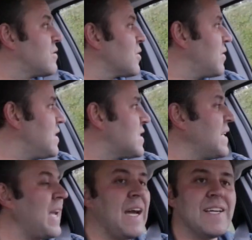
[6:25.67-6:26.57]
So this
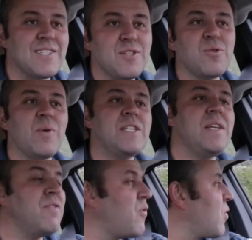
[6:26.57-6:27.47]
thing has
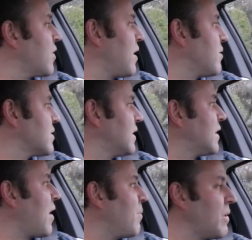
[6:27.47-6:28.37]
24,000
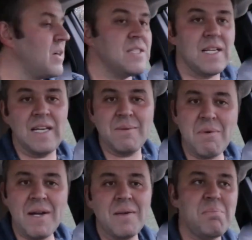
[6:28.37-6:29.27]
kilometers. And in
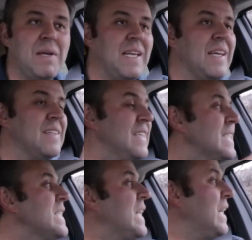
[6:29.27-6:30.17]
my opinion,
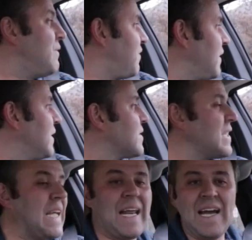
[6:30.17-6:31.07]
it feels
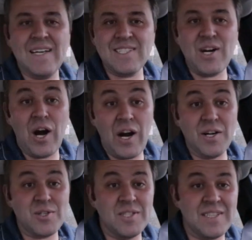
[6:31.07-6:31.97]
like it has
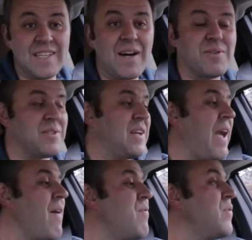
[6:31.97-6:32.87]
100,000.
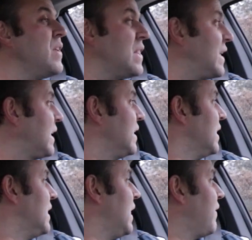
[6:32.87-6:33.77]
Everything
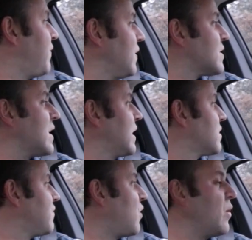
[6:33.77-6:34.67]
feels like it's
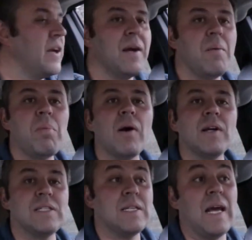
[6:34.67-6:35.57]
falling
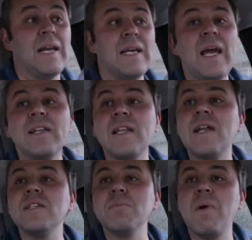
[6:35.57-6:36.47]
apart. And again,
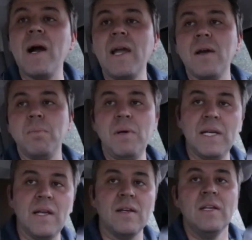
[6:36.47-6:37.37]
that is my
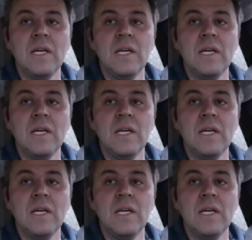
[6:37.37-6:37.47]
opinion.